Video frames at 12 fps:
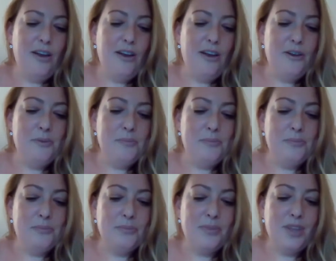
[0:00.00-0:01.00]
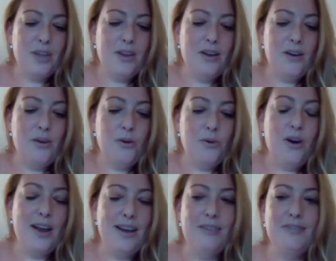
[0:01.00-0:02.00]

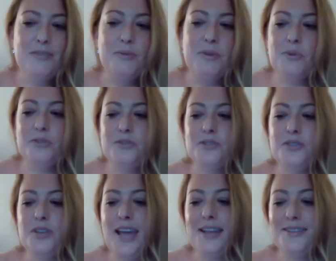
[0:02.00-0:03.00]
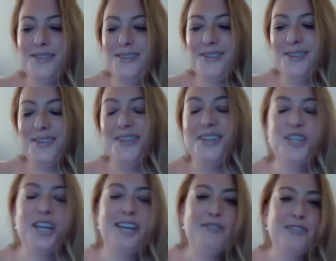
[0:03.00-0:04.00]
I know that we want to get and
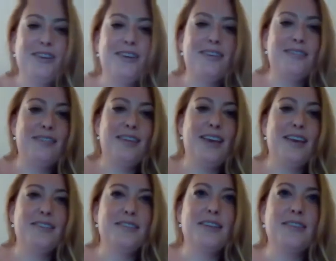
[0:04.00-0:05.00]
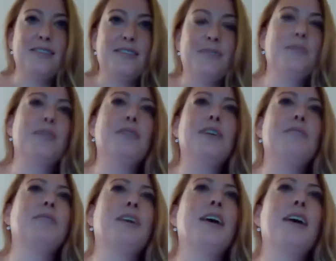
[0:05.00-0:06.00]
achieve certain things, and
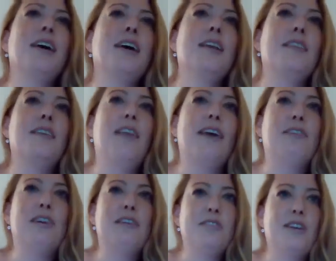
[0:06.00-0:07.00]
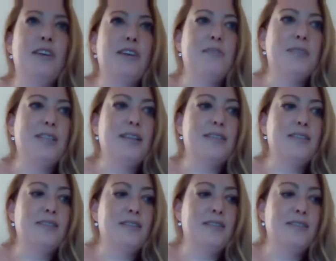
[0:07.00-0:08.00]
sometimes our life
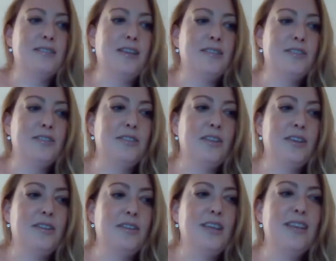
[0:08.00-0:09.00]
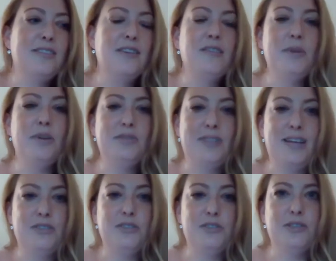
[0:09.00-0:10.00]
circumstances are such that things are beyond
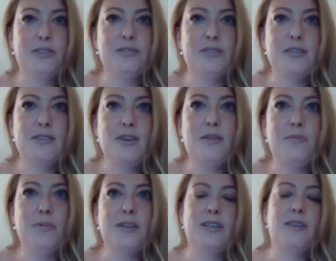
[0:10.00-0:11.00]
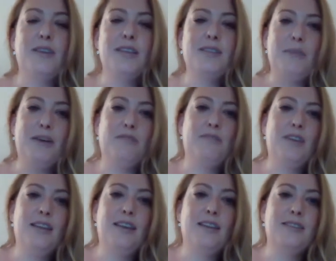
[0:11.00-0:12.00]
our control at a certain point. So it is about
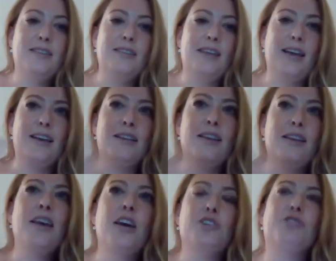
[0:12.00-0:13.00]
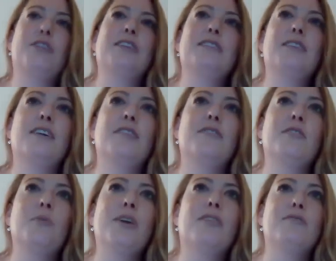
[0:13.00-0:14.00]
feeling into that and trusting
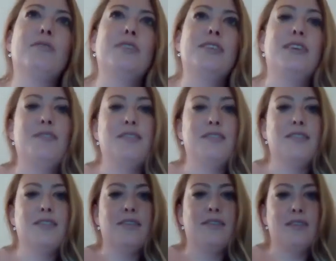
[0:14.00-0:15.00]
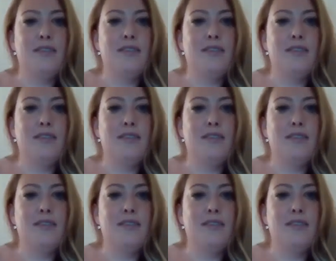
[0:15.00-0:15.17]
that we are receiving the